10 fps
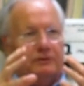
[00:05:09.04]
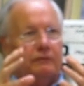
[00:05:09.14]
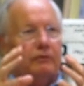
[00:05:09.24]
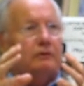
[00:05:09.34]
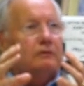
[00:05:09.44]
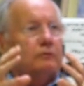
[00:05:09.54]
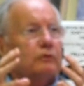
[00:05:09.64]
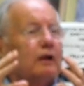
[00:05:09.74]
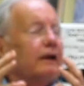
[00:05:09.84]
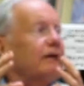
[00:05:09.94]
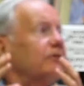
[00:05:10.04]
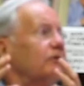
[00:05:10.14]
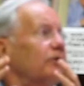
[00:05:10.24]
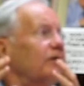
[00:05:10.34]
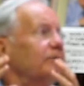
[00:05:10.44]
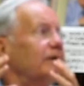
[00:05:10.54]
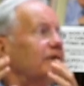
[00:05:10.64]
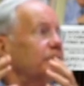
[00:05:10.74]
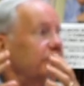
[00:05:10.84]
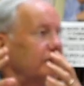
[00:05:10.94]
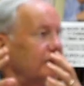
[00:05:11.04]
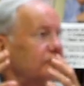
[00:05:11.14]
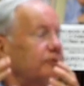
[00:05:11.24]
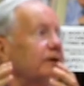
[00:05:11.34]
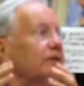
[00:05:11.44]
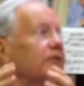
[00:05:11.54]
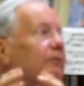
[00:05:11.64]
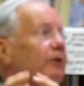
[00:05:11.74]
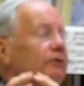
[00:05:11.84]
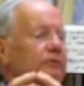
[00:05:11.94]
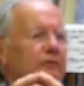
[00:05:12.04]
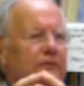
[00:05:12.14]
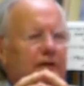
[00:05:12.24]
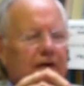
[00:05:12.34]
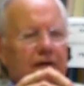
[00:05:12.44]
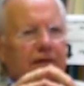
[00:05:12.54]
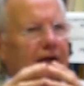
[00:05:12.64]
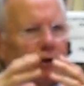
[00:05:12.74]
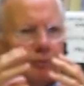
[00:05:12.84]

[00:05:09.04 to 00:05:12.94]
every 11 or 12 minutes with a string of commercials. They don't